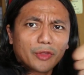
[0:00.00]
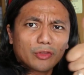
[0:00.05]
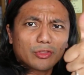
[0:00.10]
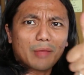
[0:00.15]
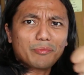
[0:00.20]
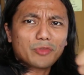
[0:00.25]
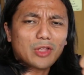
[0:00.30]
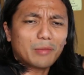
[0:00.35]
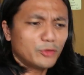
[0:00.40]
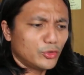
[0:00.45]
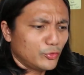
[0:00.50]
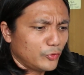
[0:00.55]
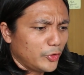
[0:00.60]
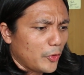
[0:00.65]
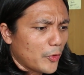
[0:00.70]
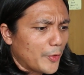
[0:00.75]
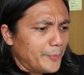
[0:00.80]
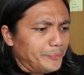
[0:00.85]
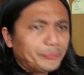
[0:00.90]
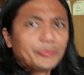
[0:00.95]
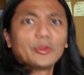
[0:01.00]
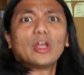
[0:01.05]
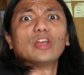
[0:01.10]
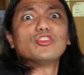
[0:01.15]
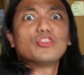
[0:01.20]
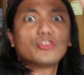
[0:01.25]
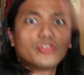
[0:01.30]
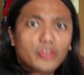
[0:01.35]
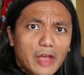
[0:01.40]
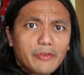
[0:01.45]
Thumbs up this video.
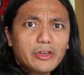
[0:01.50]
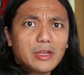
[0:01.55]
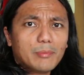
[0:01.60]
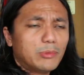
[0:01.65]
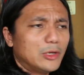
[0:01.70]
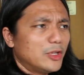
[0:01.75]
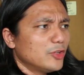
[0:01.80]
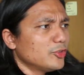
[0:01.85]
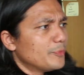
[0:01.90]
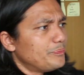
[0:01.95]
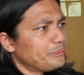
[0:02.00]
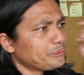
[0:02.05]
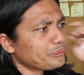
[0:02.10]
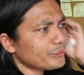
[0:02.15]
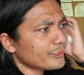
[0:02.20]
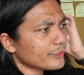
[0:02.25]
Share it, please.